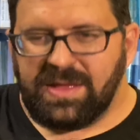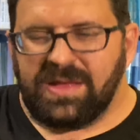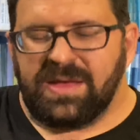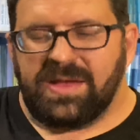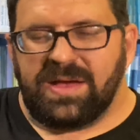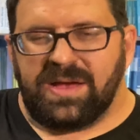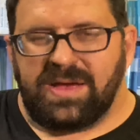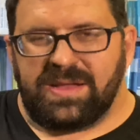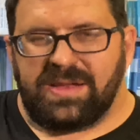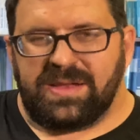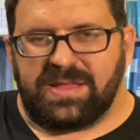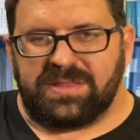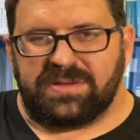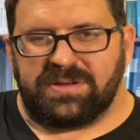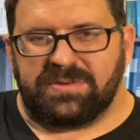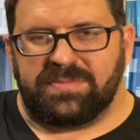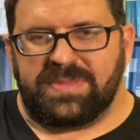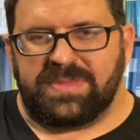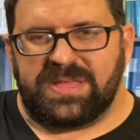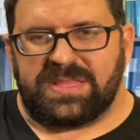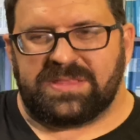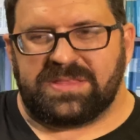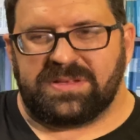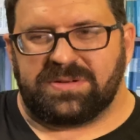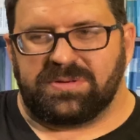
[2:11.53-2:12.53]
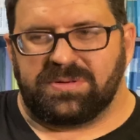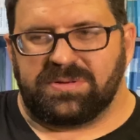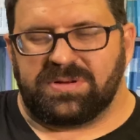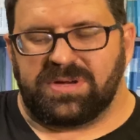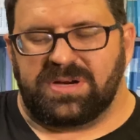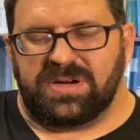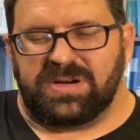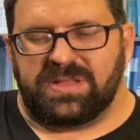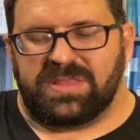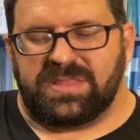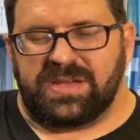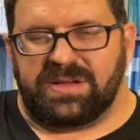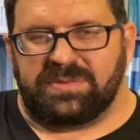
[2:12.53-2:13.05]
Another mythical
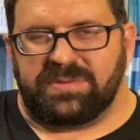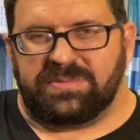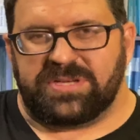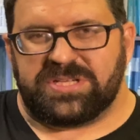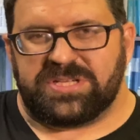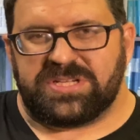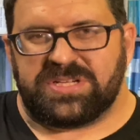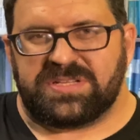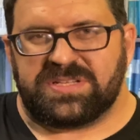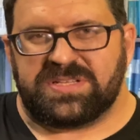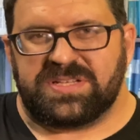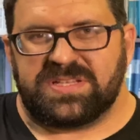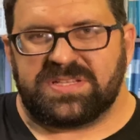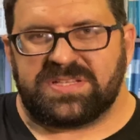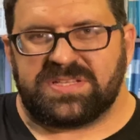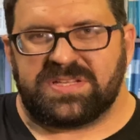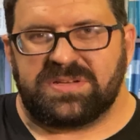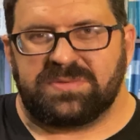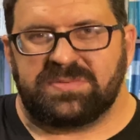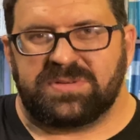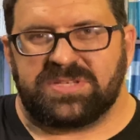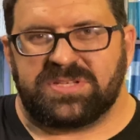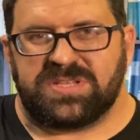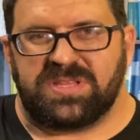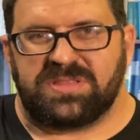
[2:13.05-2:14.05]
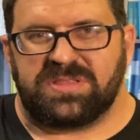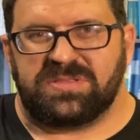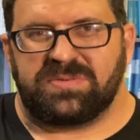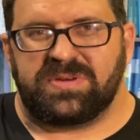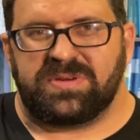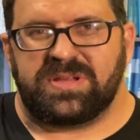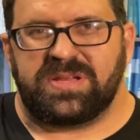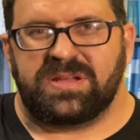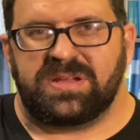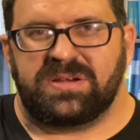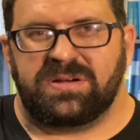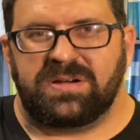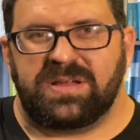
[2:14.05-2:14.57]
car that I wish existed was the
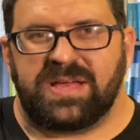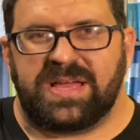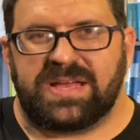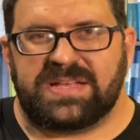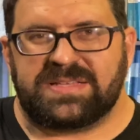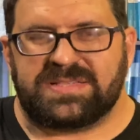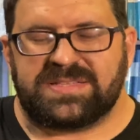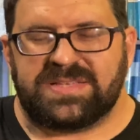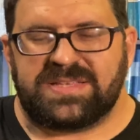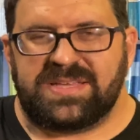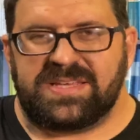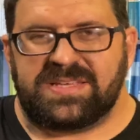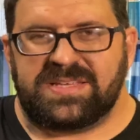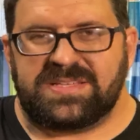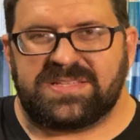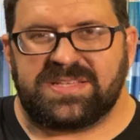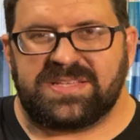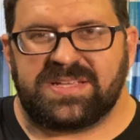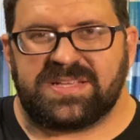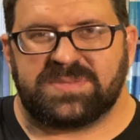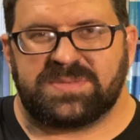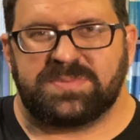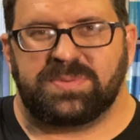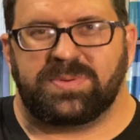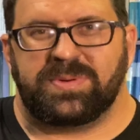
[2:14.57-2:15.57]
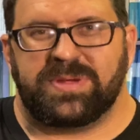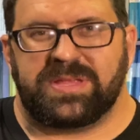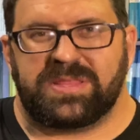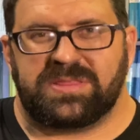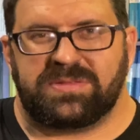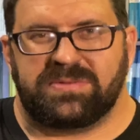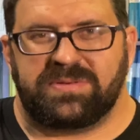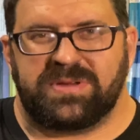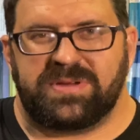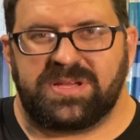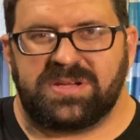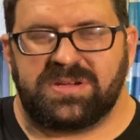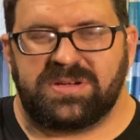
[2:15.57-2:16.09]
300 SE
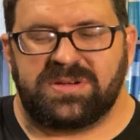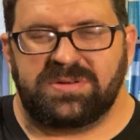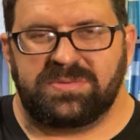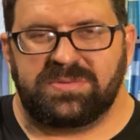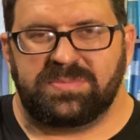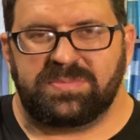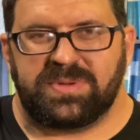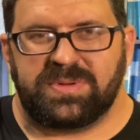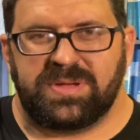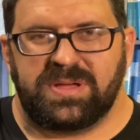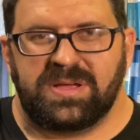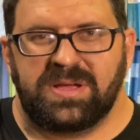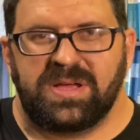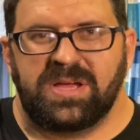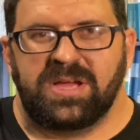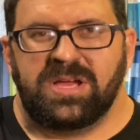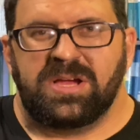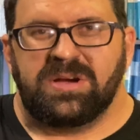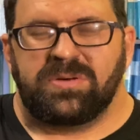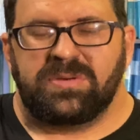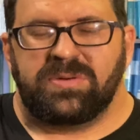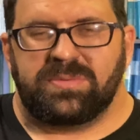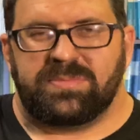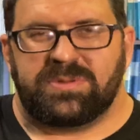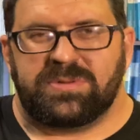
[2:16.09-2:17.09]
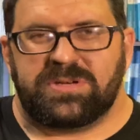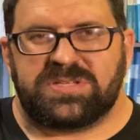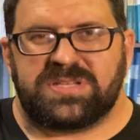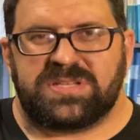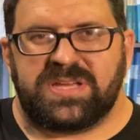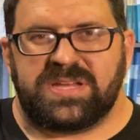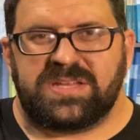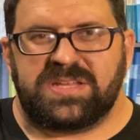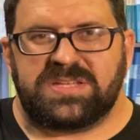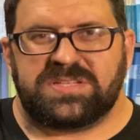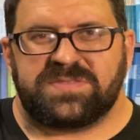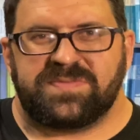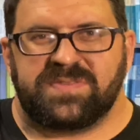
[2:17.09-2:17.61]
6.3 coupe. When
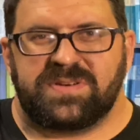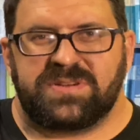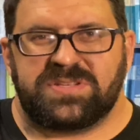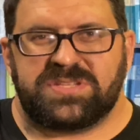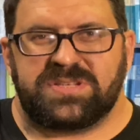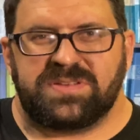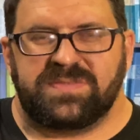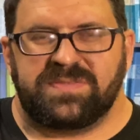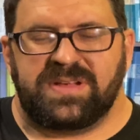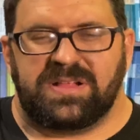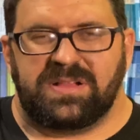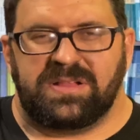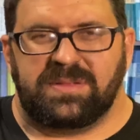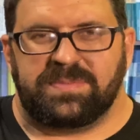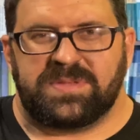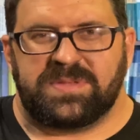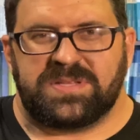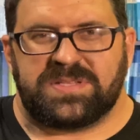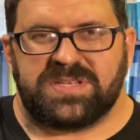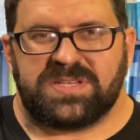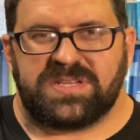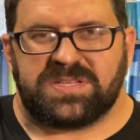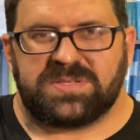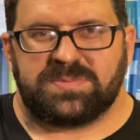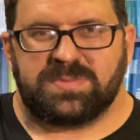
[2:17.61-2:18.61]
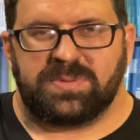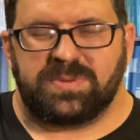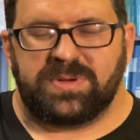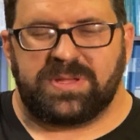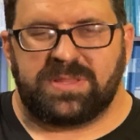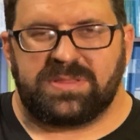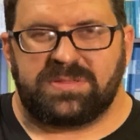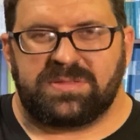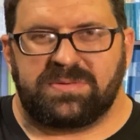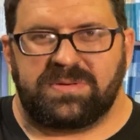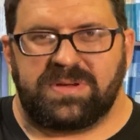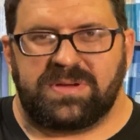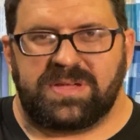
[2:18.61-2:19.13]
Mercedes first developed the
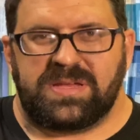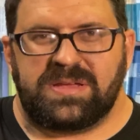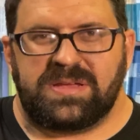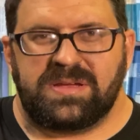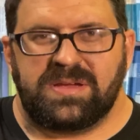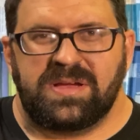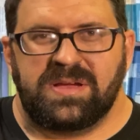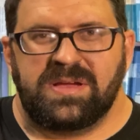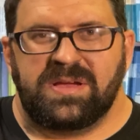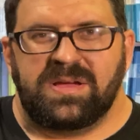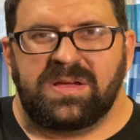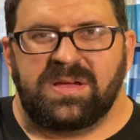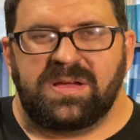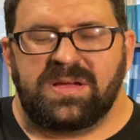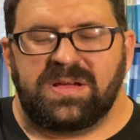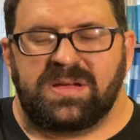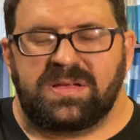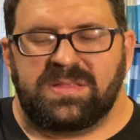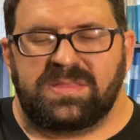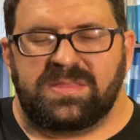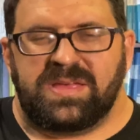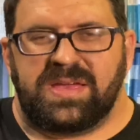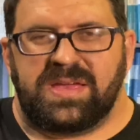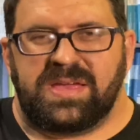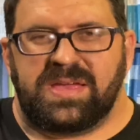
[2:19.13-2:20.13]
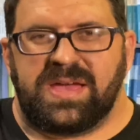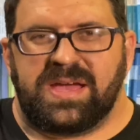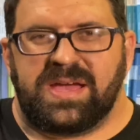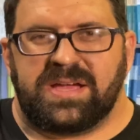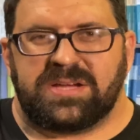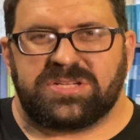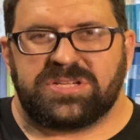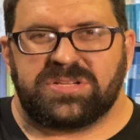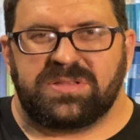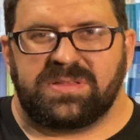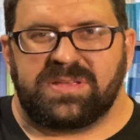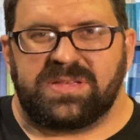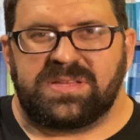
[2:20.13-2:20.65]
6.3, they
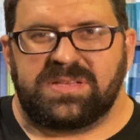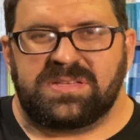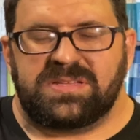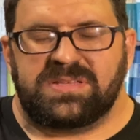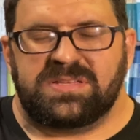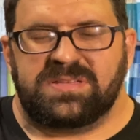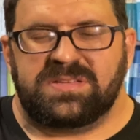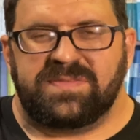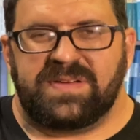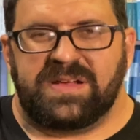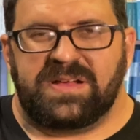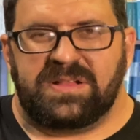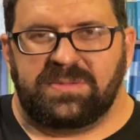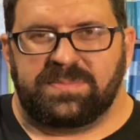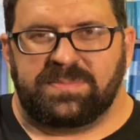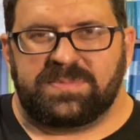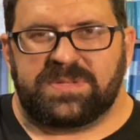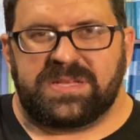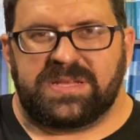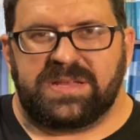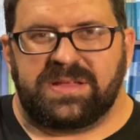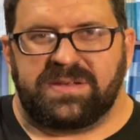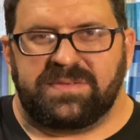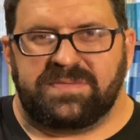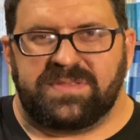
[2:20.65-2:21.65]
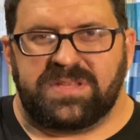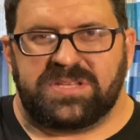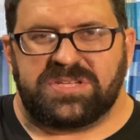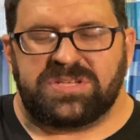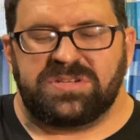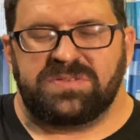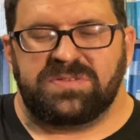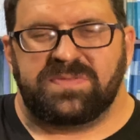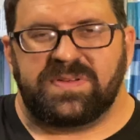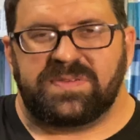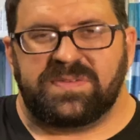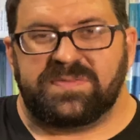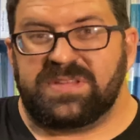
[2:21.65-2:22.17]
actually developed it out of the
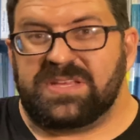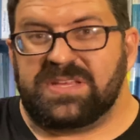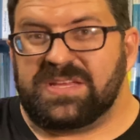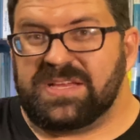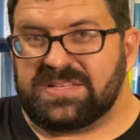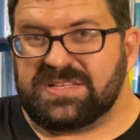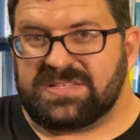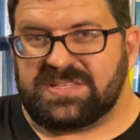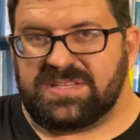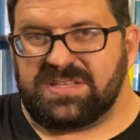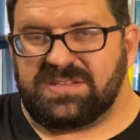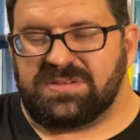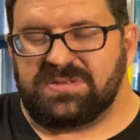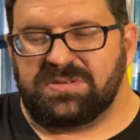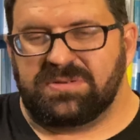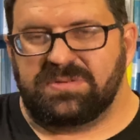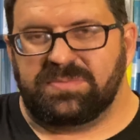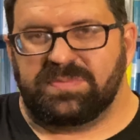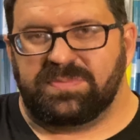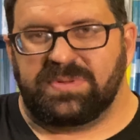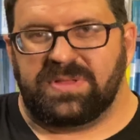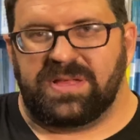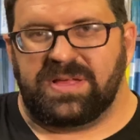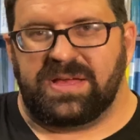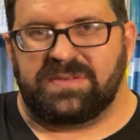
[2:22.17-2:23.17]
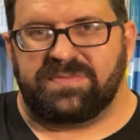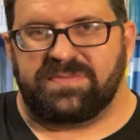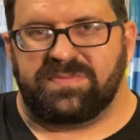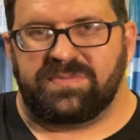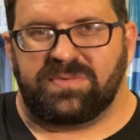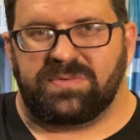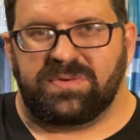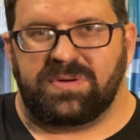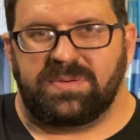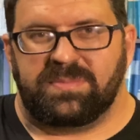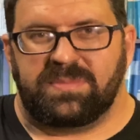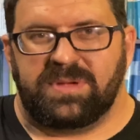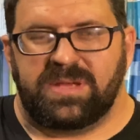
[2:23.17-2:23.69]
250 SE Coupe
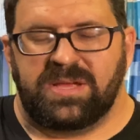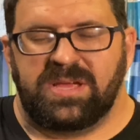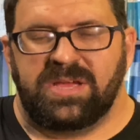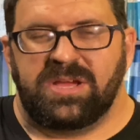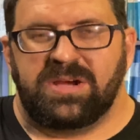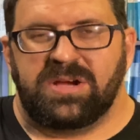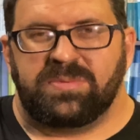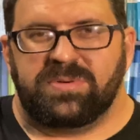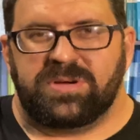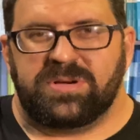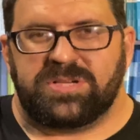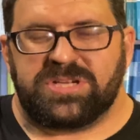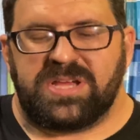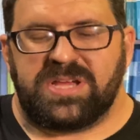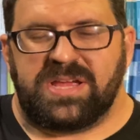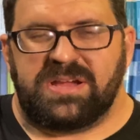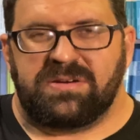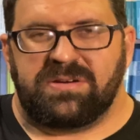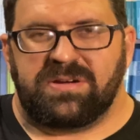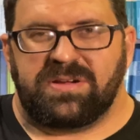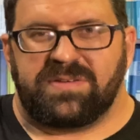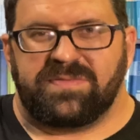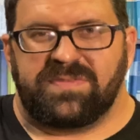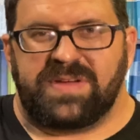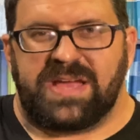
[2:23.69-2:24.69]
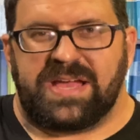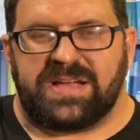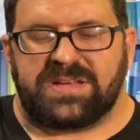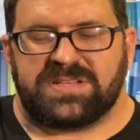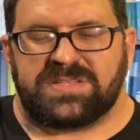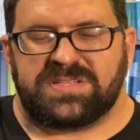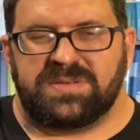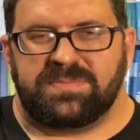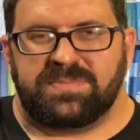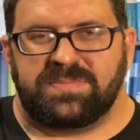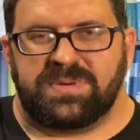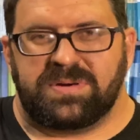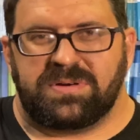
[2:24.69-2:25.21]
platform, which Eric
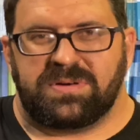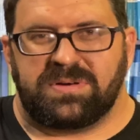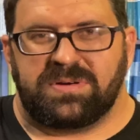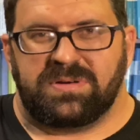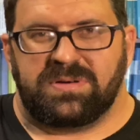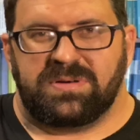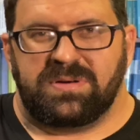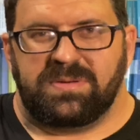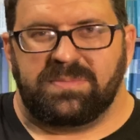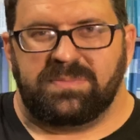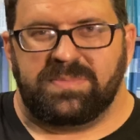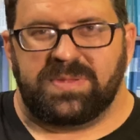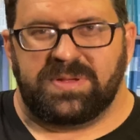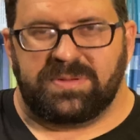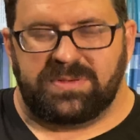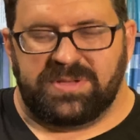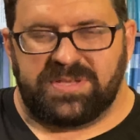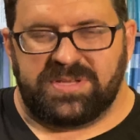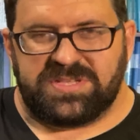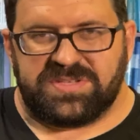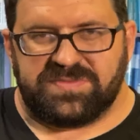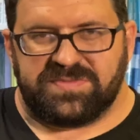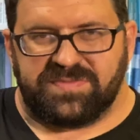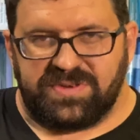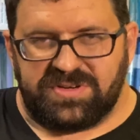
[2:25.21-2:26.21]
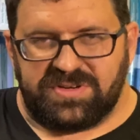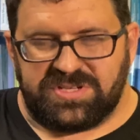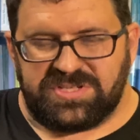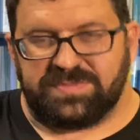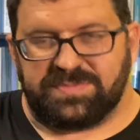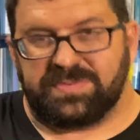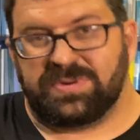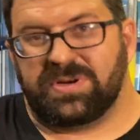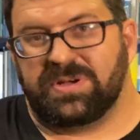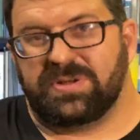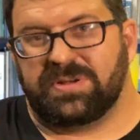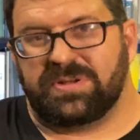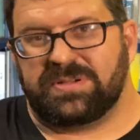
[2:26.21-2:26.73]
Waxenberger built his first
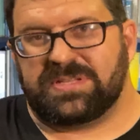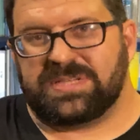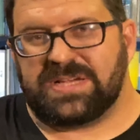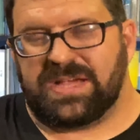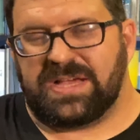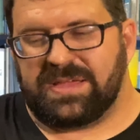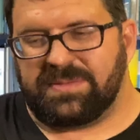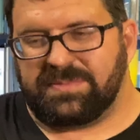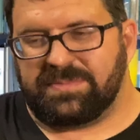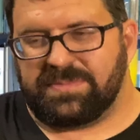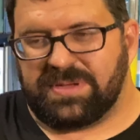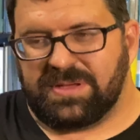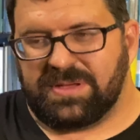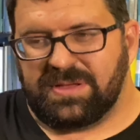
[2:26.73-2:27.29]
prototype.